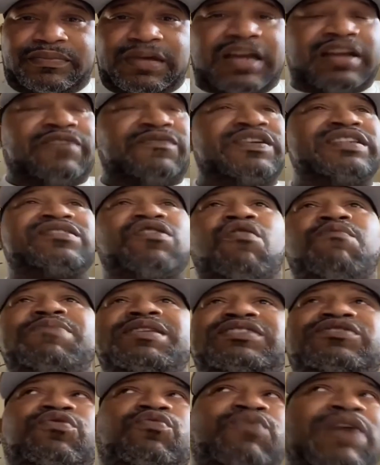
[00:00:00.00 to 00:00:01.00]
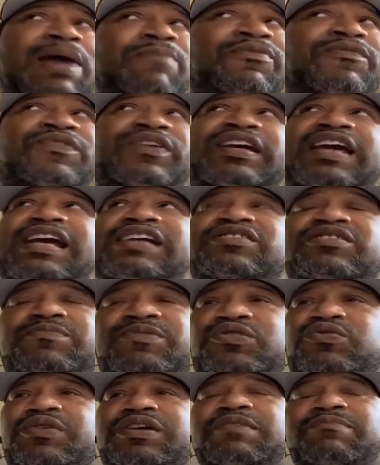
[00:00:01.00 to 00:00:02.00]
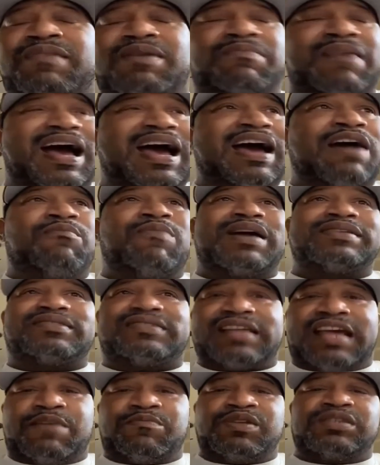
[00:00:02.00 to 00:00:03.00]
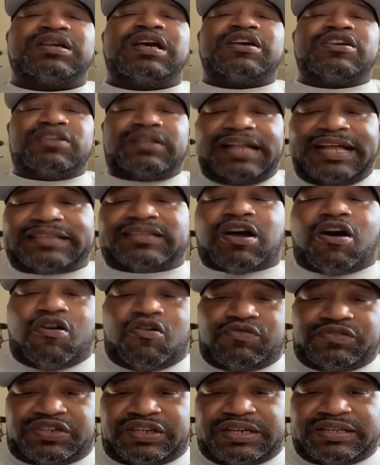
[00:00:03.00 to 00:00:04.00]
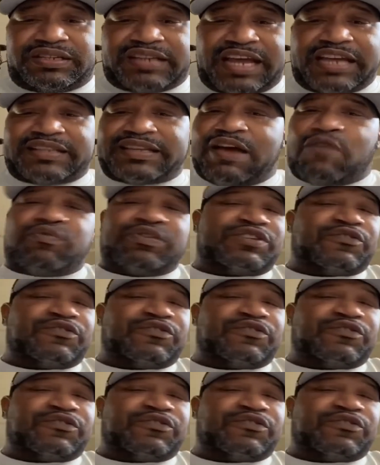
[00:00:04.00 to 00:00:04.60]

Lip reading: And if there's going to be some ramifications behind my statements, let the OG take that.